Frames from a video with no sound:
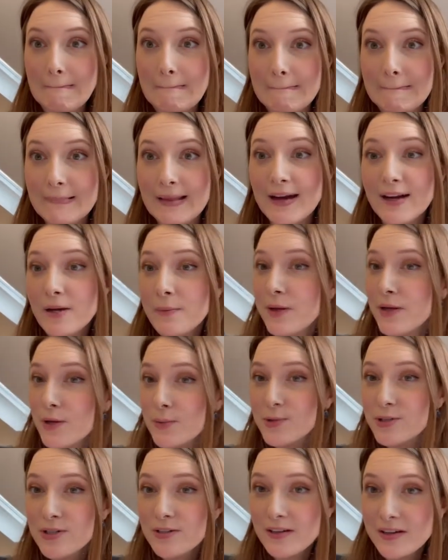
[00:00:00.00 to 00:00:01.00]
That could be an
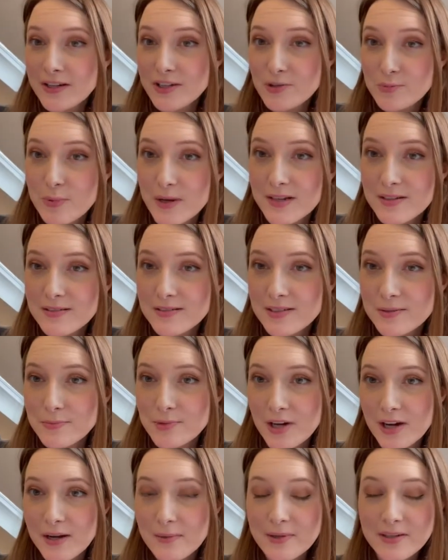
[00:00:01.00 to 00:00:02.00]
option. I could spend some
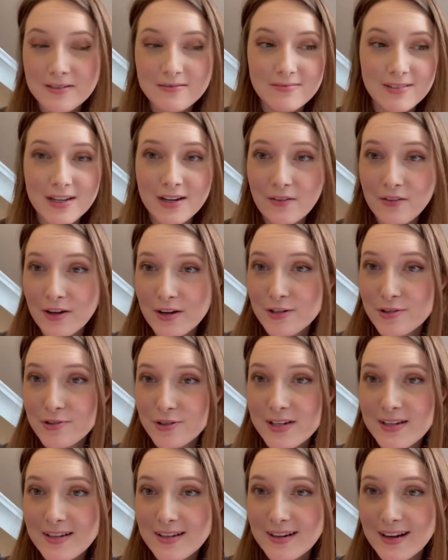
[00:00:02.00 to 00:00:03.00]
time in another
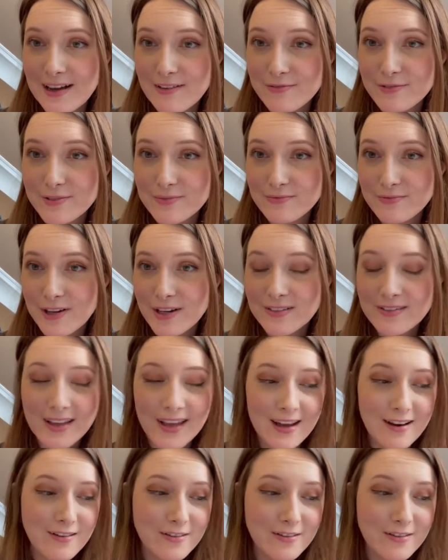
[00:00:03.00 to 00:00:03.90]
country and have some fun there,